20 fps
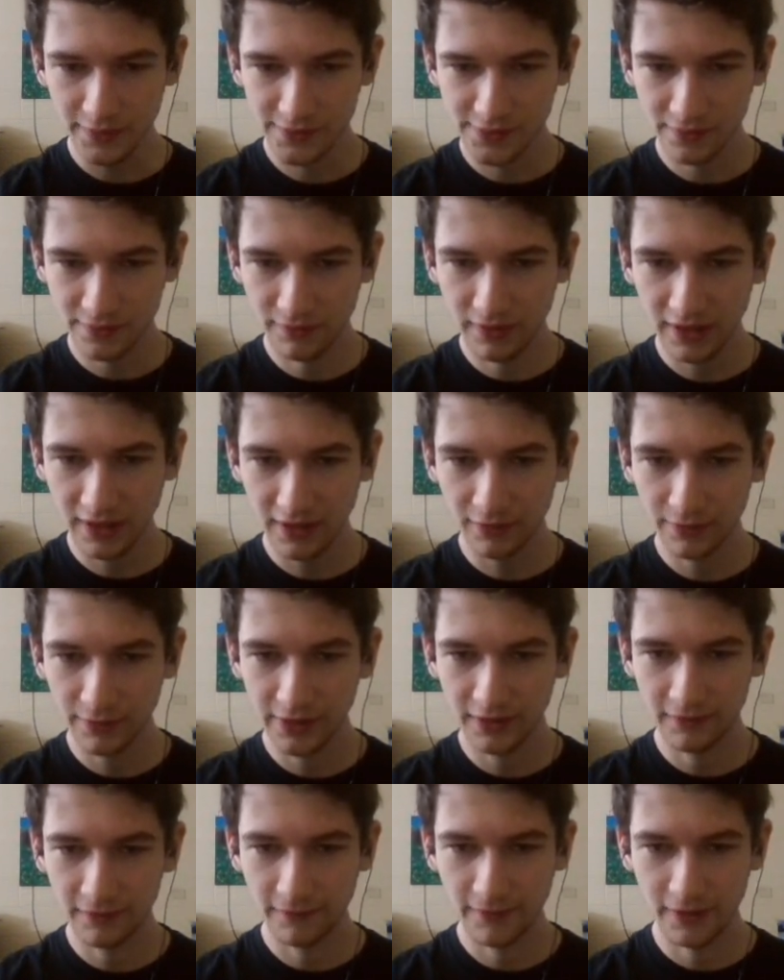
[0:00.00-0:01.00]
So now
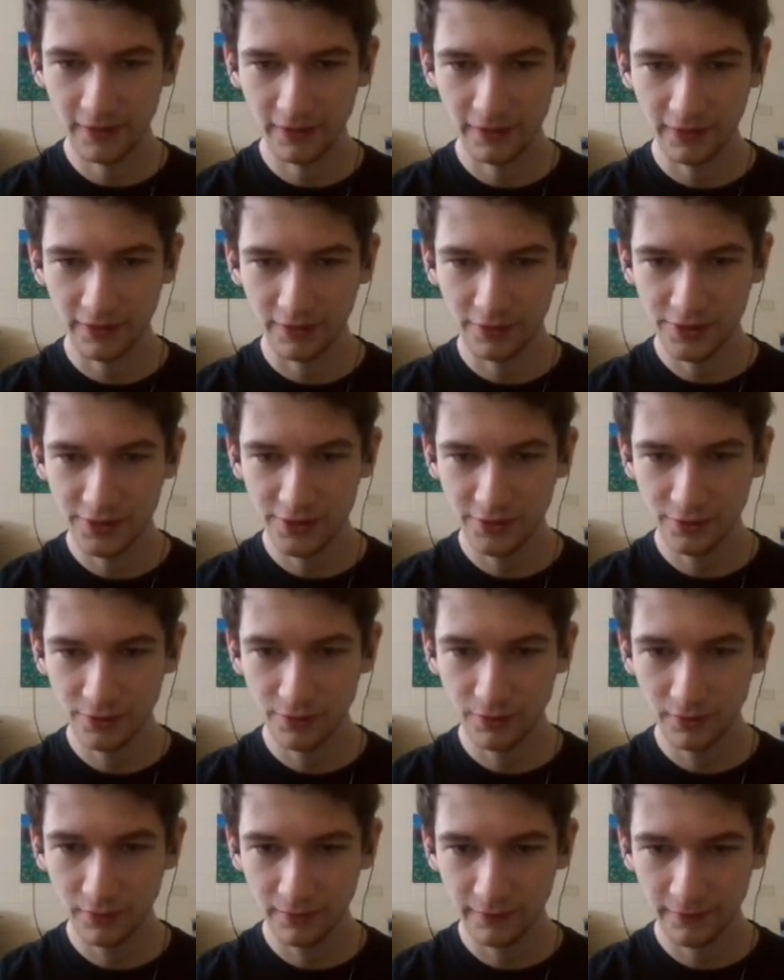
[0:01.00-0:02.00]
we can fill in
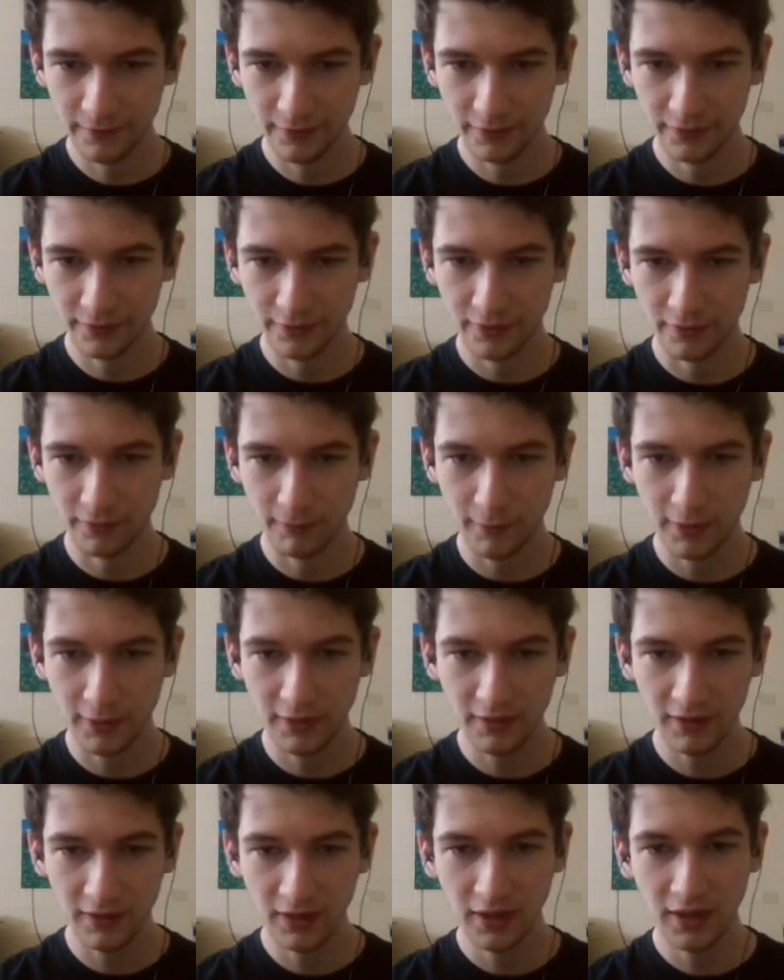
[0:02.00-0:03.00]
R2, fill in
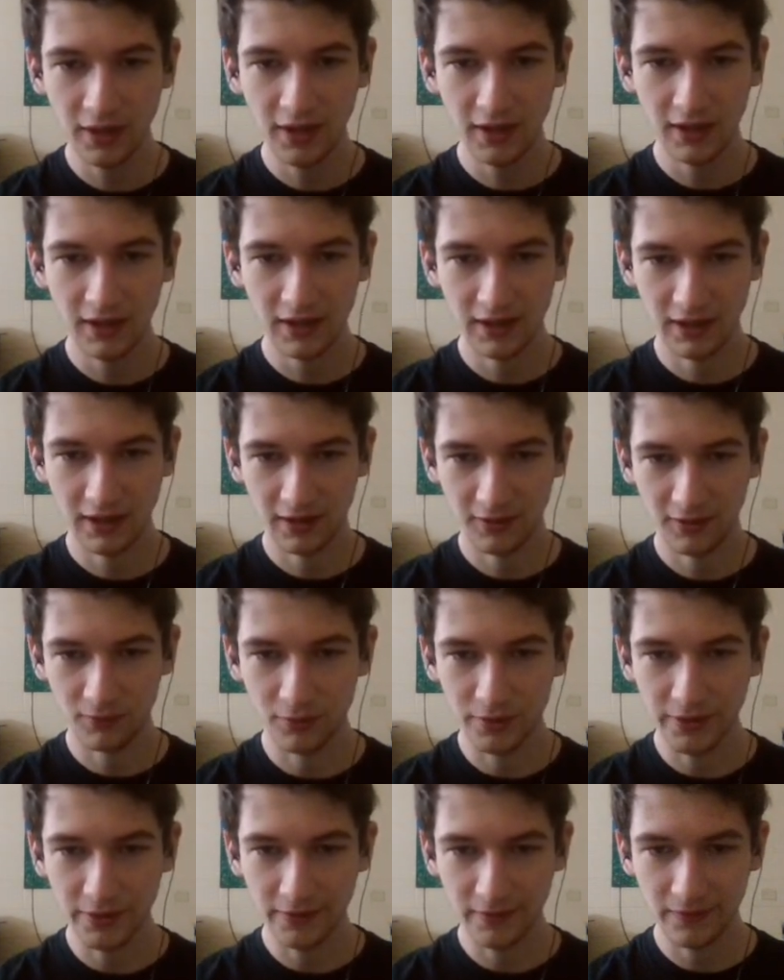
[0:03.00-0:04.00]
R1,
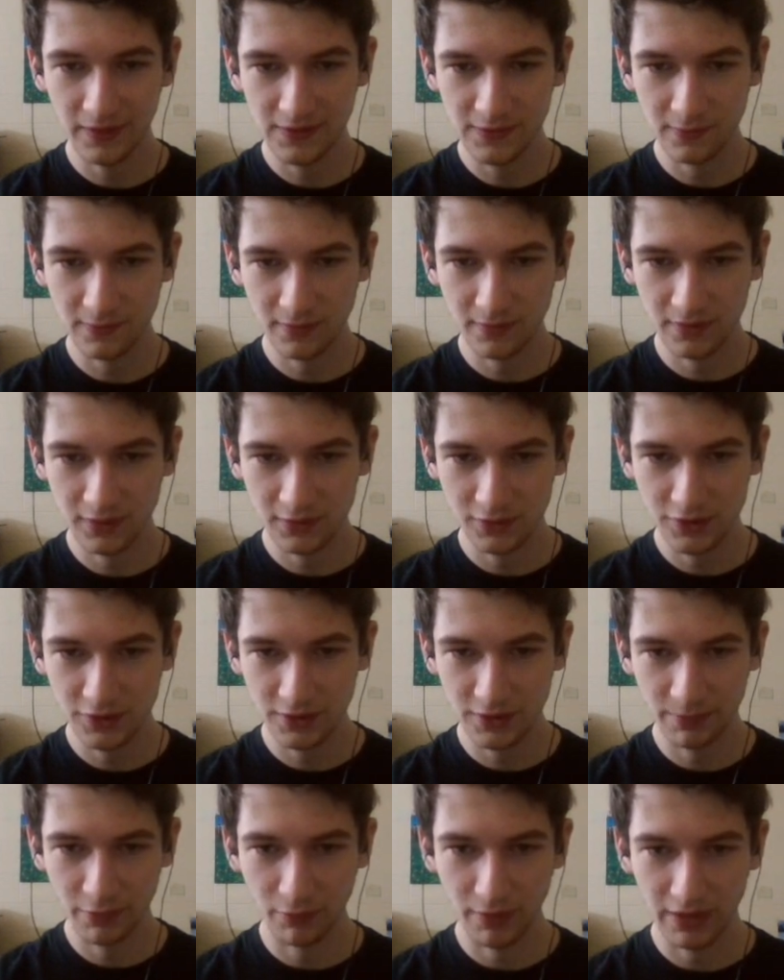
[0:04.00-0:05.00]
and we'll leave this one to
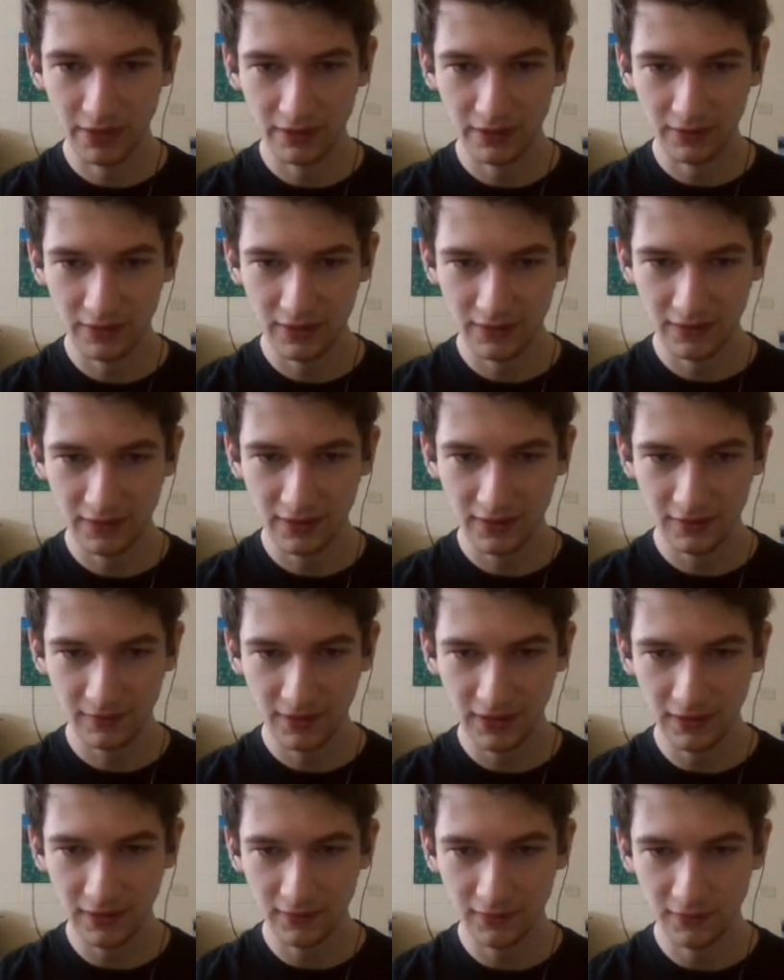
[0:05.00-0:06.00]
chip away at
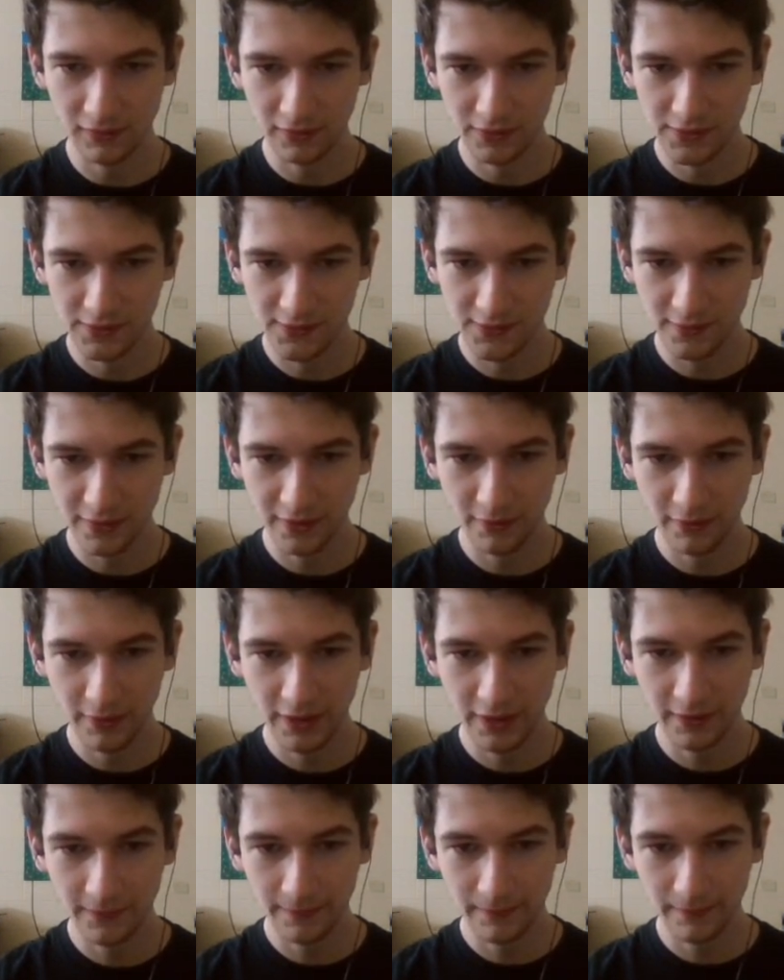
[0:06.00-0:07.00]
that 8 long
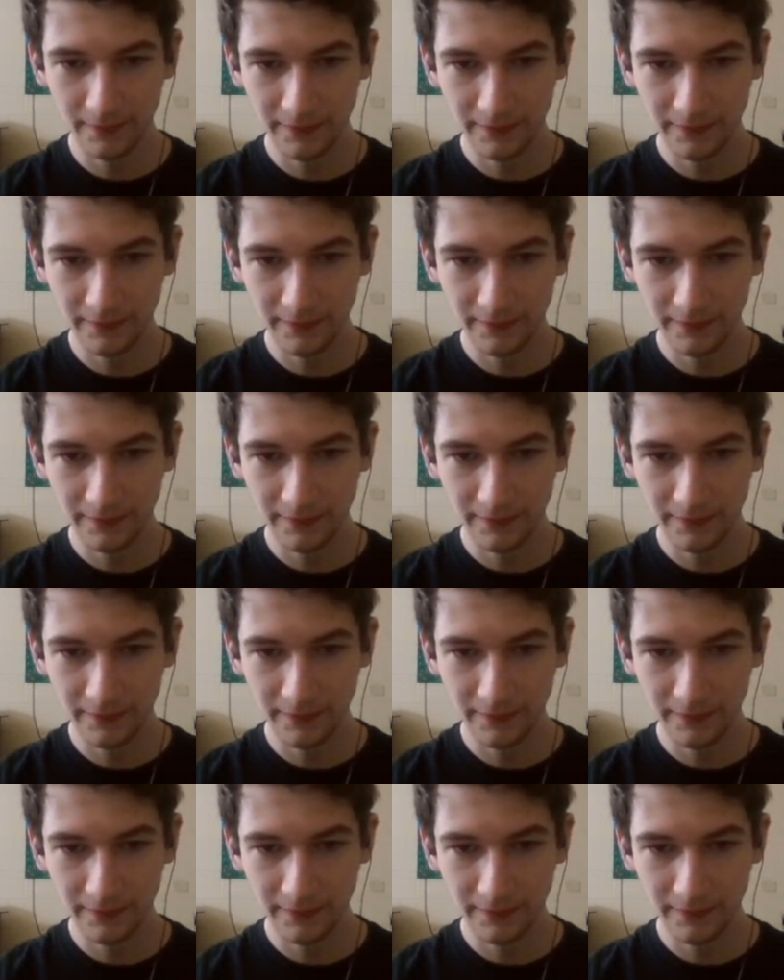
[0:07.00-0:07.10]
straightaway.